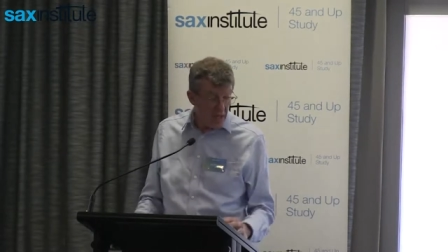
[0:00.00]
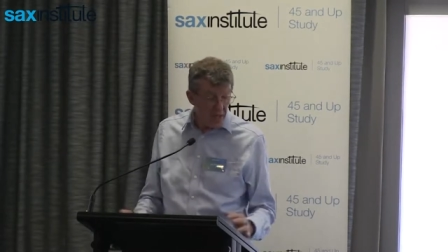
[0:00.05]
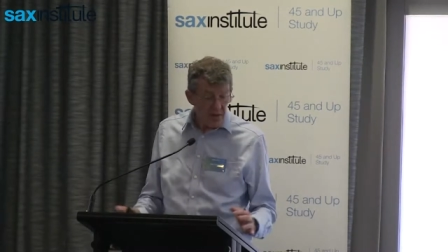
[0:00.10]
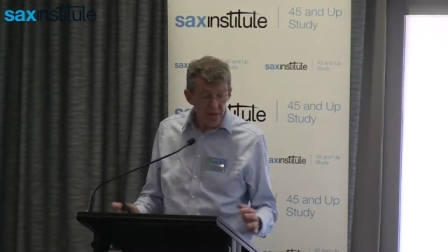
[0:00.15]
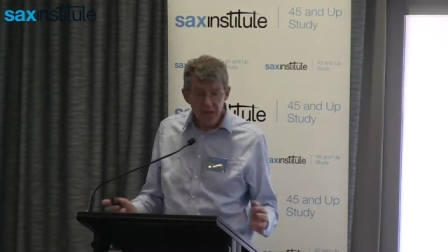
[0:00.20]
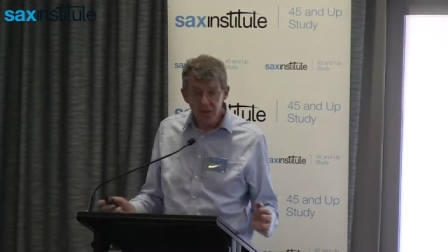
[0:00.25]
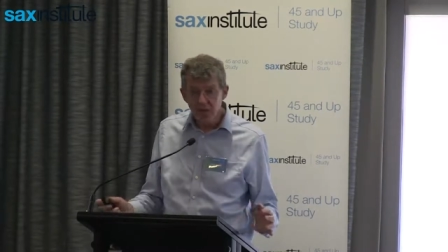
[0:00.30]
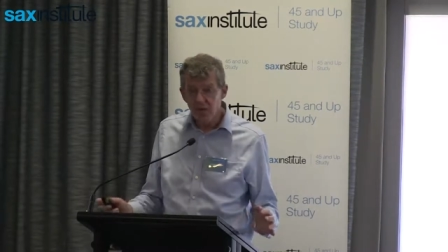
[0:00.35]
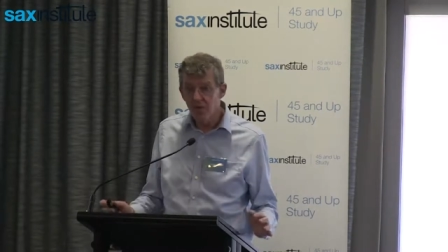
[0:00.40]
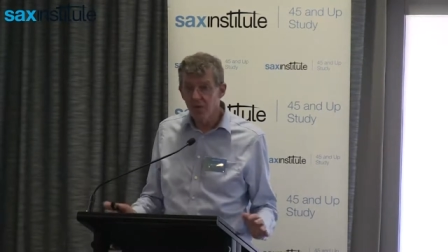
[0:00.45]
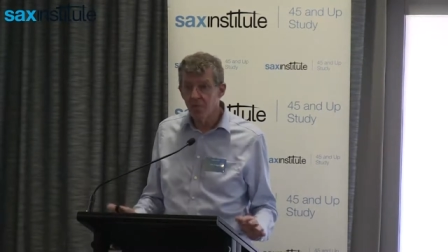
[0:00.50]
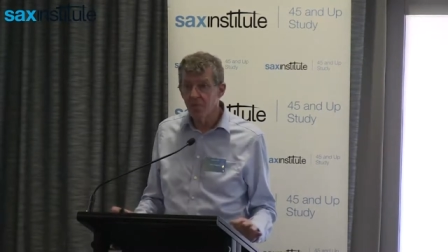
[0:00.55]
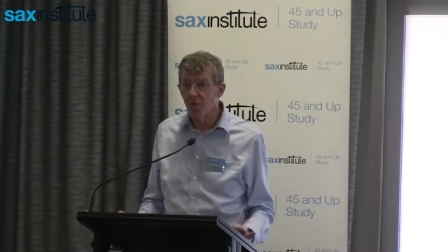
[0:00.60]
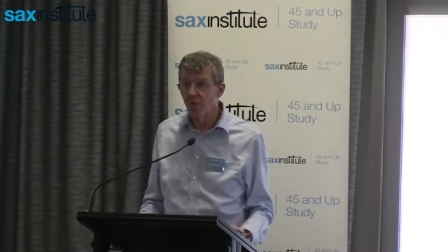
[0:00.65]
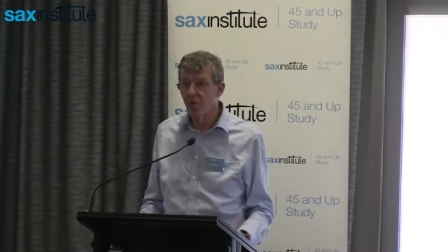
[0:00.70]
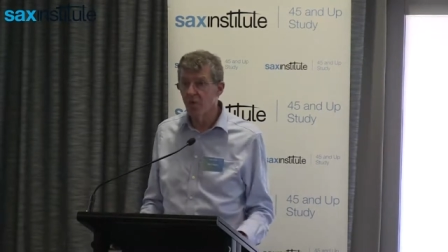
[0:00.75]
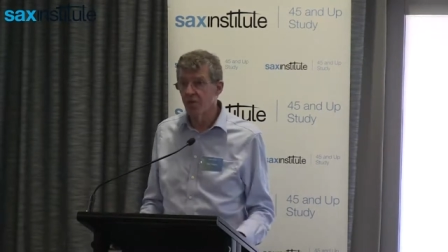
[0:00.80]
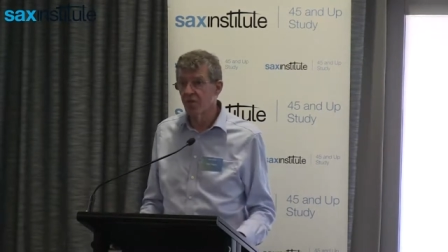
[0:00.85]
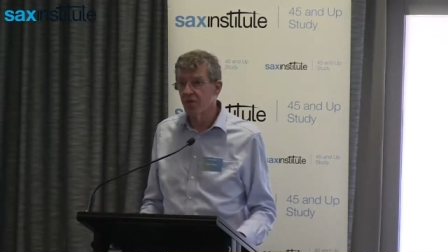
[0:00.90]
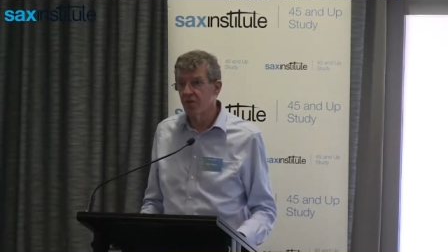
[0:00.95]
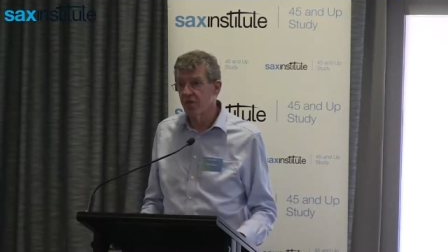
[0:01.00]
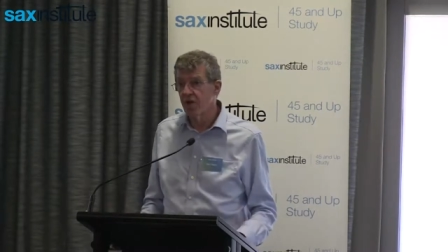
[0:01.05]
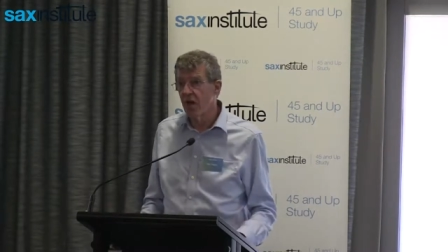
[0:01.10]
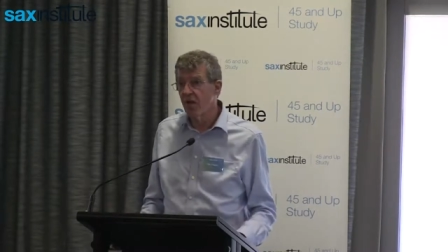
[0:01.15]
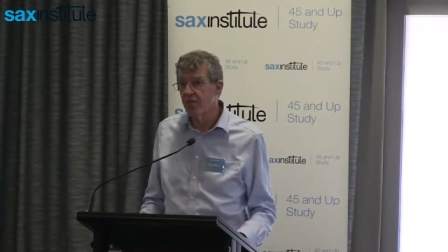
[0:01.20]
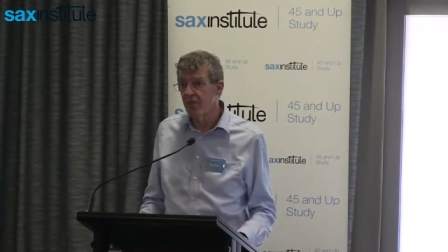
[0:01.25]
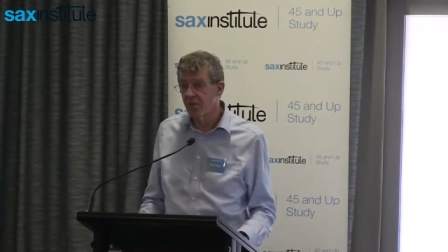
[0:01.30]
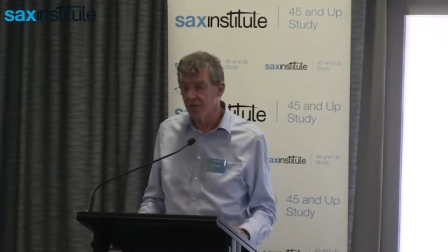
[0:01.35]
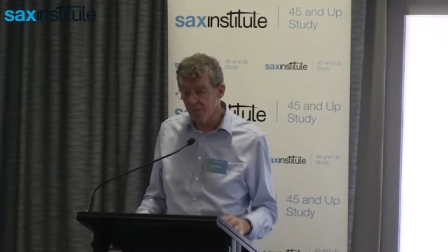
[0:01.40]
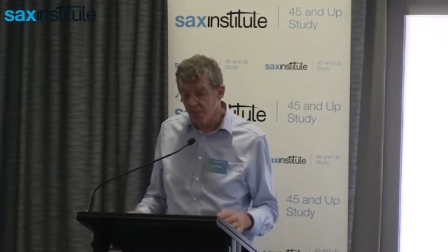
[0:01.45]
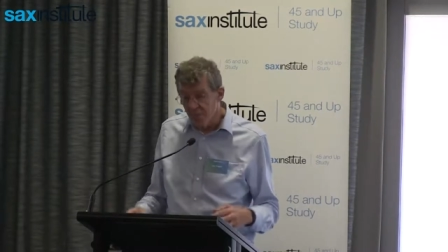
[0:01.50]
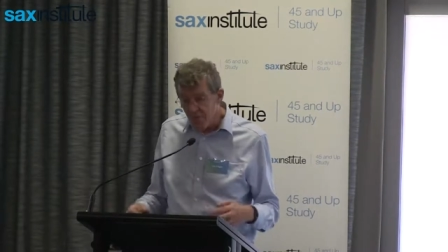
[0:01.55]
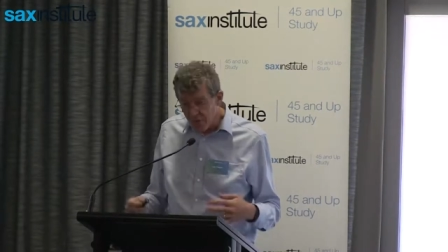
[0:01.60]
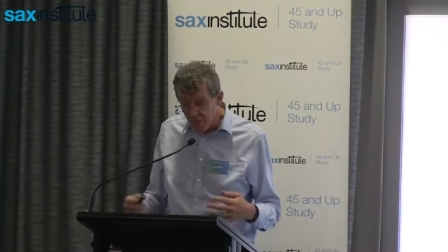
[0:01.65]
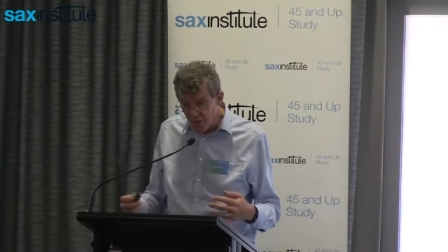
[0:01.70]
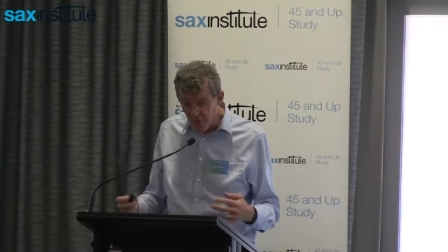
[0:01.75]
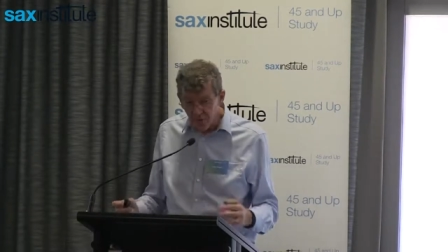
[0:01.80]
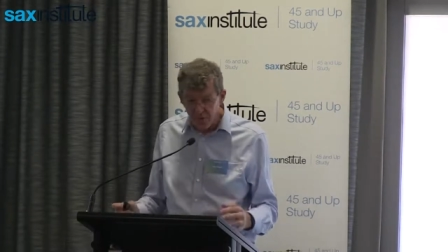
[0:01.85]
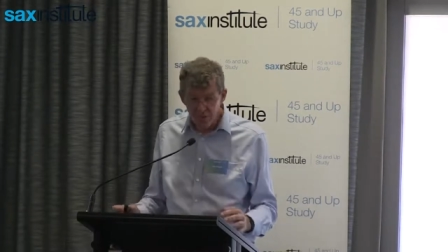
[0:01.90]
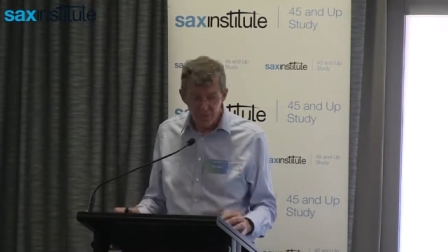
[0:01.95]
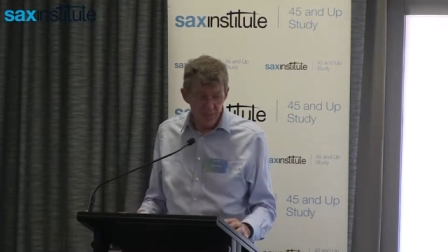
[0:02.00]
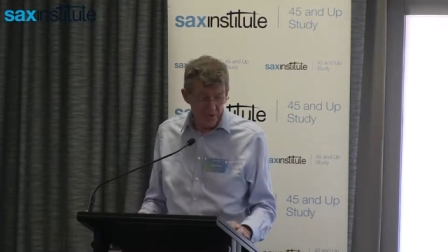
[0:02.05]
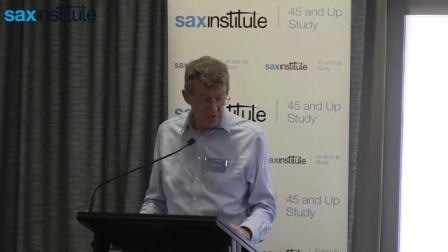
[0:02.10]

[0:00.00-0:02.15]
These are reports which governments produce